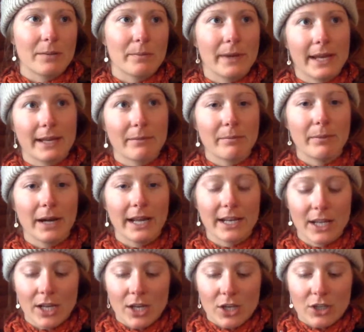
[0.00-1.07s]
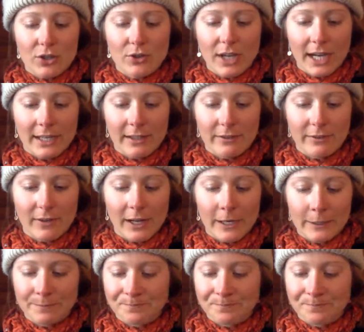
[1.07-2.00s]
quite a bit, but you kind of